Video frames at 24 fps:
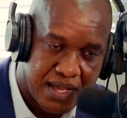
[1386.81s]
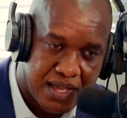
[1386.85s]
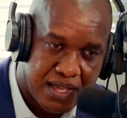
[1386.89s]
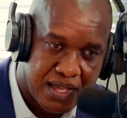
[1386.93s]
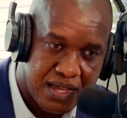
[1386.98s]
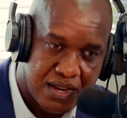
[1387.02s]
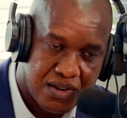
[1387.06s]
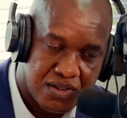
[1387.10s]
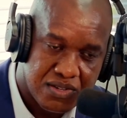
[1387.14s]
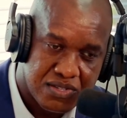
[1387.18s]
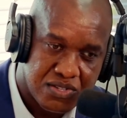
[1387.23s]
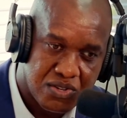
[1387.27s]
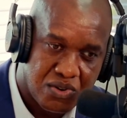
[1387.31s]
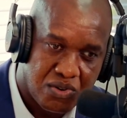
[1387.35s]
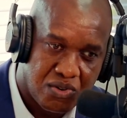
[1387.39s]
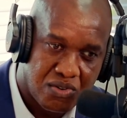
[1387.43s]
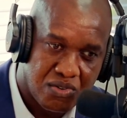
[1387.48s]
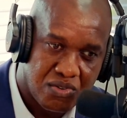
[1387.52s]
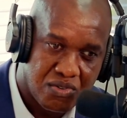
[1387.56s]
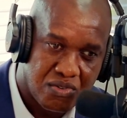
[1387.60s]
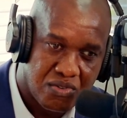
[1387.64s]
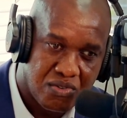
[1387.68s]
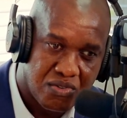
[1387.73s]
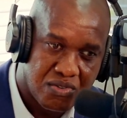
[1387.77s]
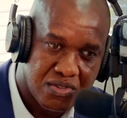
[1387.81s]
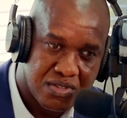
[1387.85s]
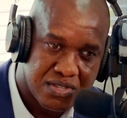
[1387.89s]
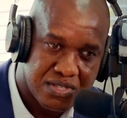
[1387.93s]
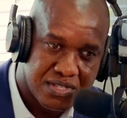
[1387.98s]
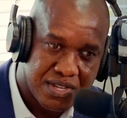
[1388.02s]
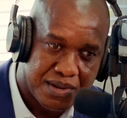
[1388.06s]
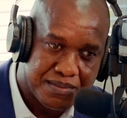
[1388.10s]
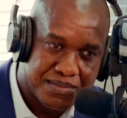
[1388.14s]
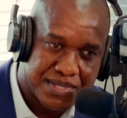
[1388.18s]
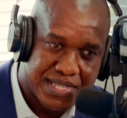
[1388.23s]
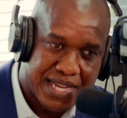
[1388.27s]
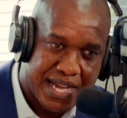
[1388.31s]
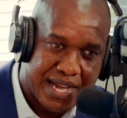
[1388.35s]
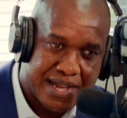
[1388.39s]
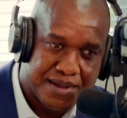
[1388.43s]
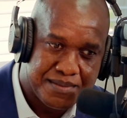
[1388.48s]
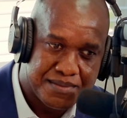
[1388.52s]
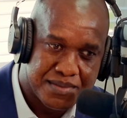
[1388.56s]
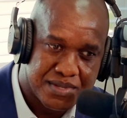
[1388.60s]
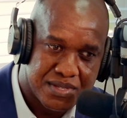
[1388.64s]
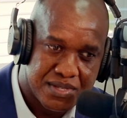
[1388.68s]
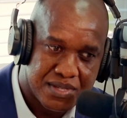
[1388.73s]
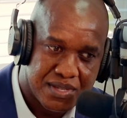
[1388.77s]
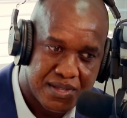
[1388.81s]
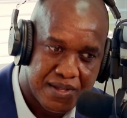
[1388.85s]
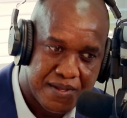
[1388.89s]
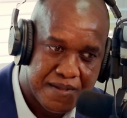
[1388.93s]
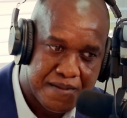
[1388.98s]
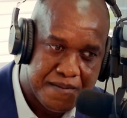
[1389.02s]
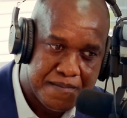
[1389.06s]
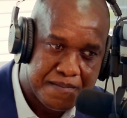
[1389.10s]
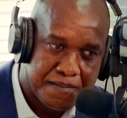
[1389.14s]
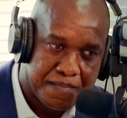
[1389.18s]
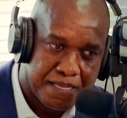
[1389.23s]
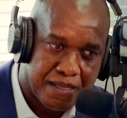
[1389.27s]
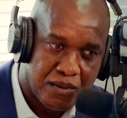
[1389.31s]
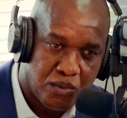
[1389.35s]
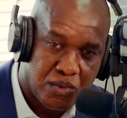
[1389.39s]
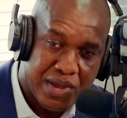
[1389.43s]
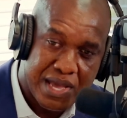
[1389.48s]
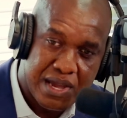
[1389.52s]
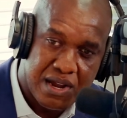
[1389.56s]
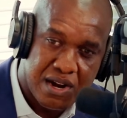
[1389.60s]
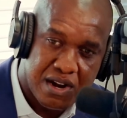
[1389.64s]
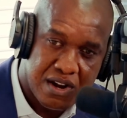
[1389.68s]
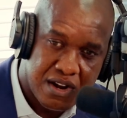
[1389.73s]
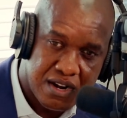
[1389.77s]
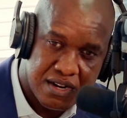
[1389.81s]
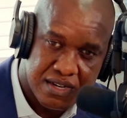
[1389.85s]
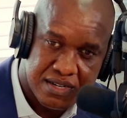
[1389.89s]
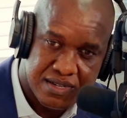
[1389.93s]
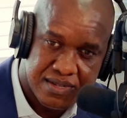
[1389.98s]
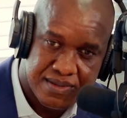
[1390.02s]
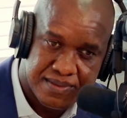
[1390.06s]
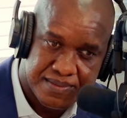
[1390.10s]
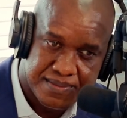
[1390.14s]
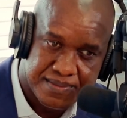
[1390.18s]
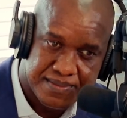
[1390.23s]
You know, so sometimes we're hurt